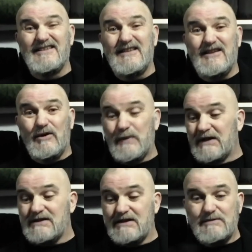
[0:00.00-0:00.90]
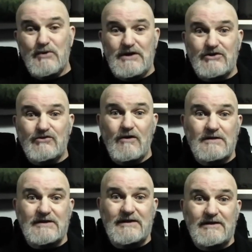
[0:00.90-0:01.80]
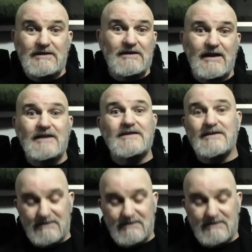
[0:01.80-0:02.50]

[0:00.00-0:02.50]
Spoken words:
You know, because it's pretty strong steel. It's,